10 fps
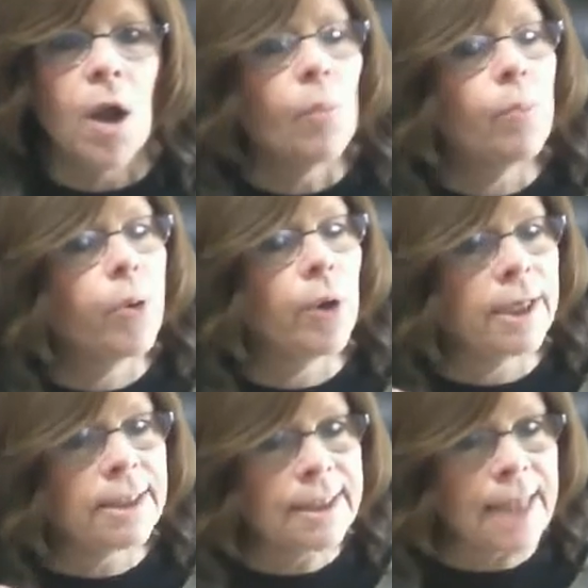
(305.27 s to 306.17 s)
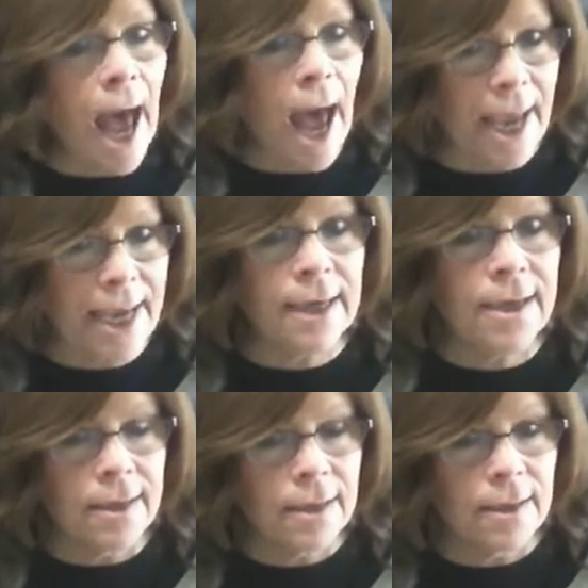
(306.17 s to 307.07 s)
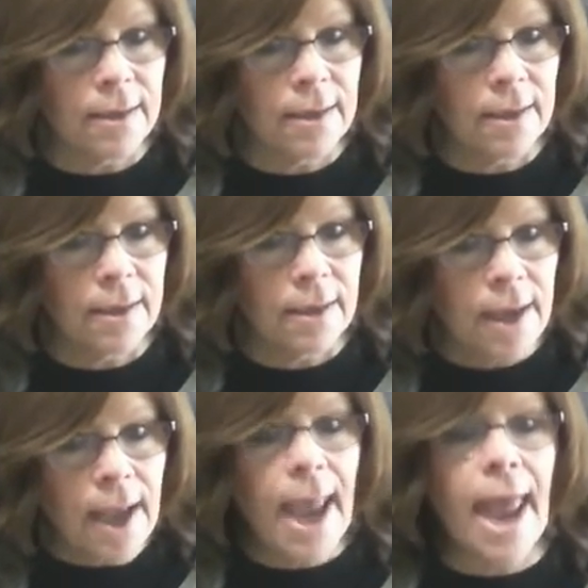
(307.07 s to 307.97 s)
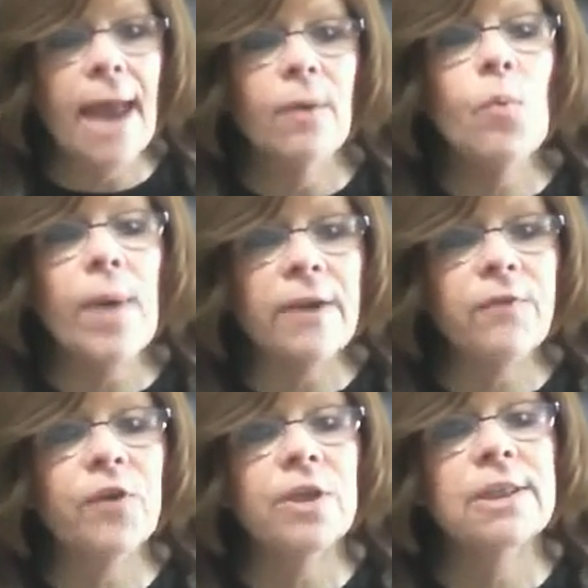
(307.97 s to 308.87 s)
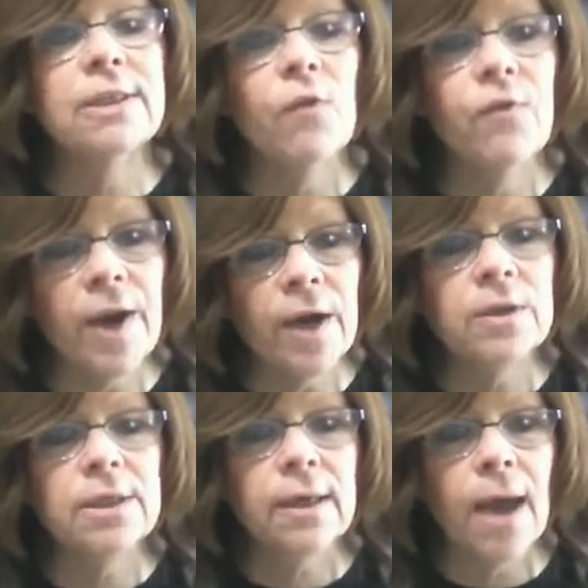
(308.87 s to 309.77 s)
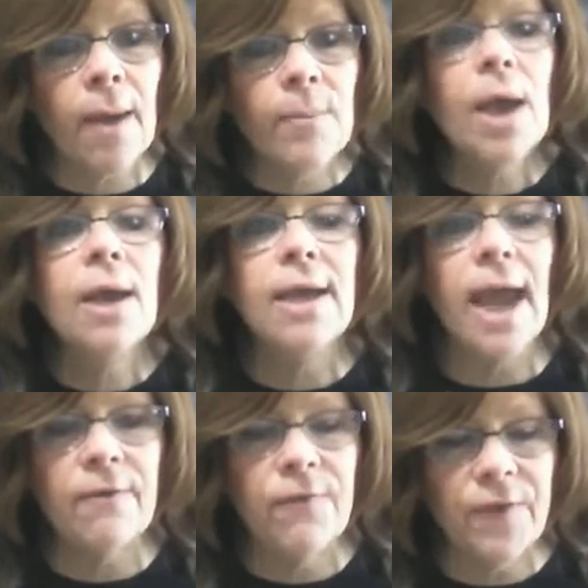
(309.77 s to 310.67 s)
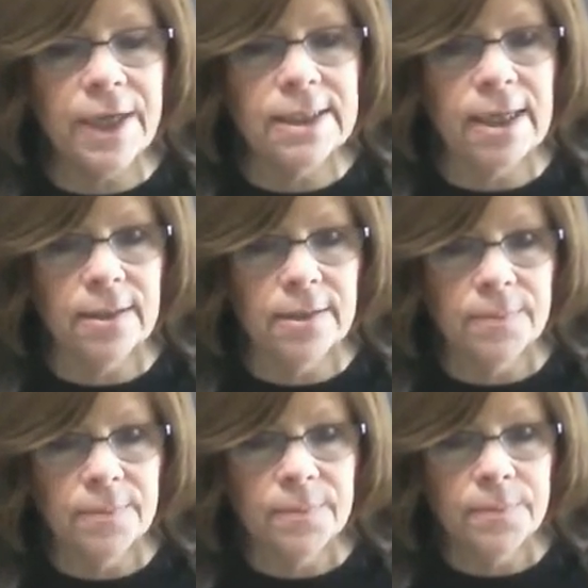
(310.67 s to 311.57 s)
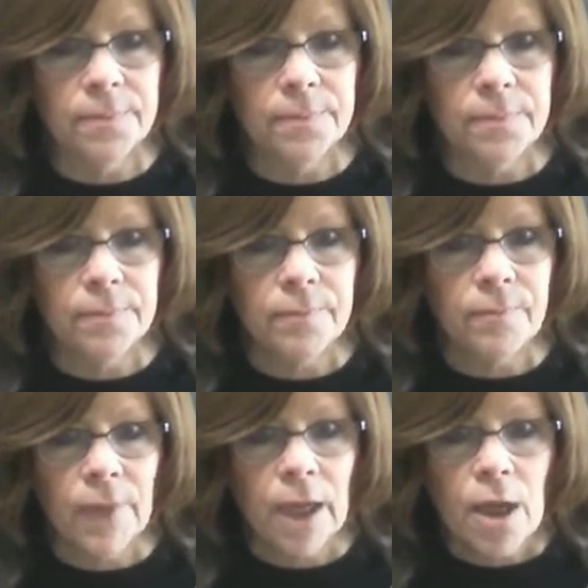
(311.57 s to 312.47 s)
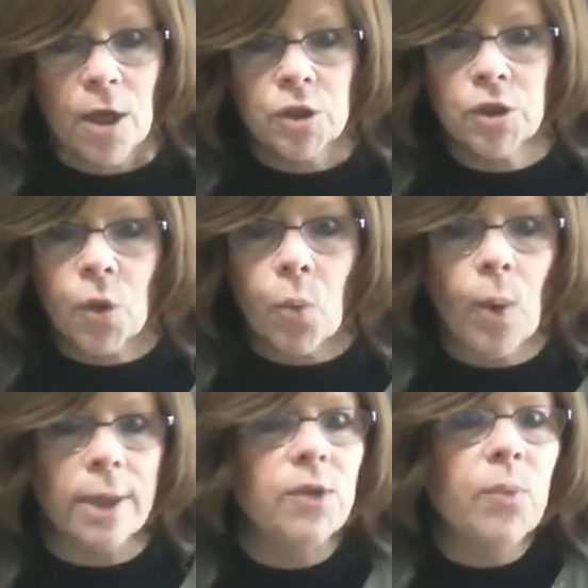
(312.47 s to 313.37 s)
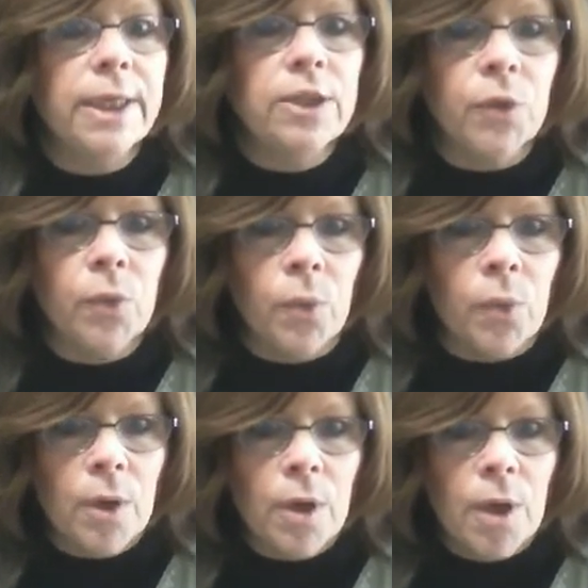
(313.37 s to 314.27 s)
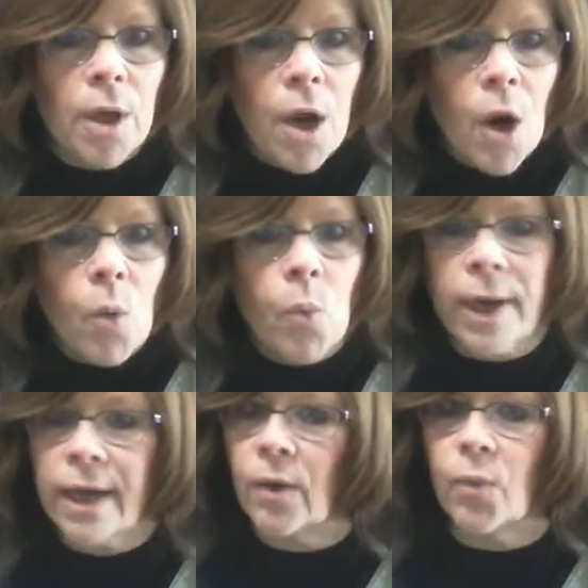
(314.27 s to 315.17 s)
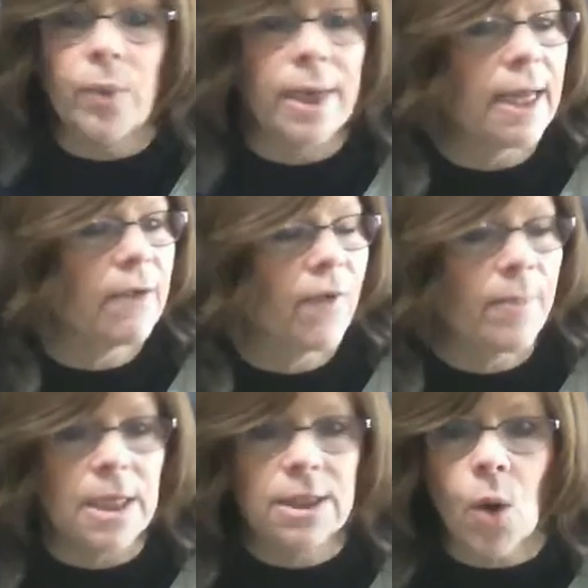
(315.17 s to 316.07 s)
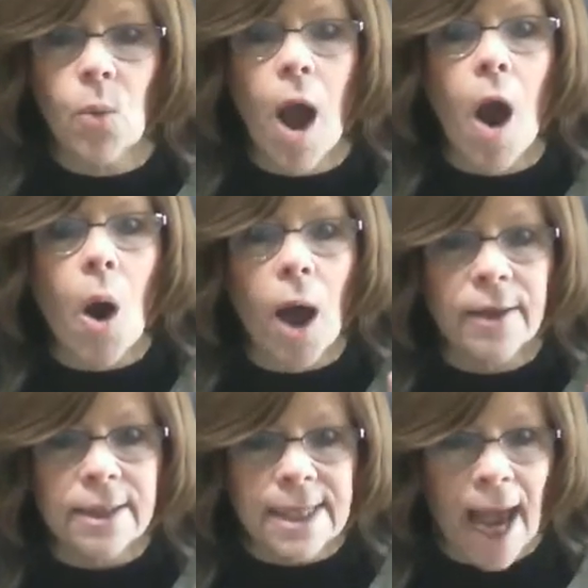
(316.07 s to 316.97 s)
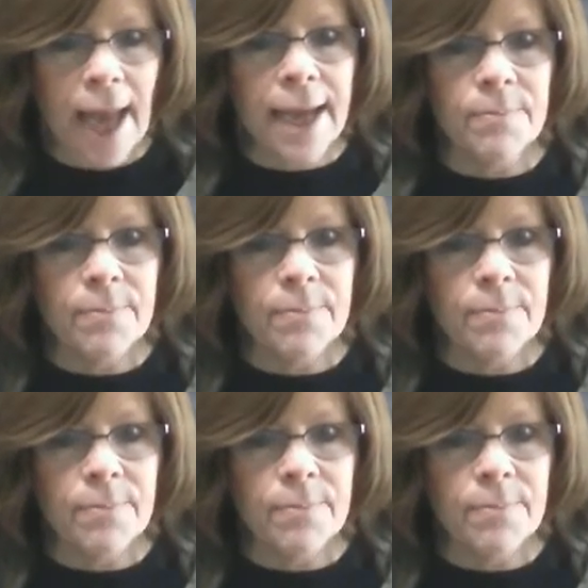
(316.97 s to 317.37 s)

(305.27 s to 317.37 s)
put aside, and wait for the Sefer to come and fix it. So what do? We are reading from the Torah all the time.